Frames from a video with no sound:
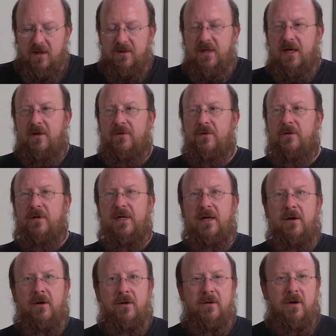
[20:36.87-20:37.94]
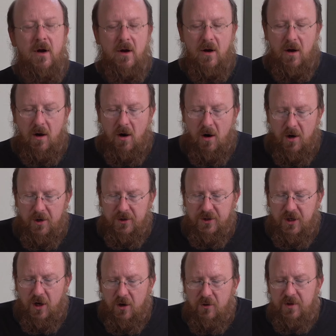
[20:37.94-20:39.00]
The other are
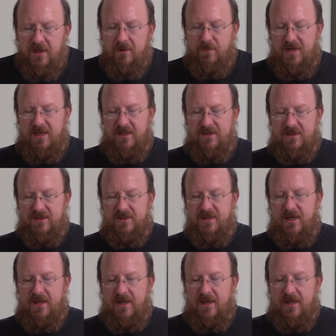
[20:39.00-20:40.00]
hard coding pieces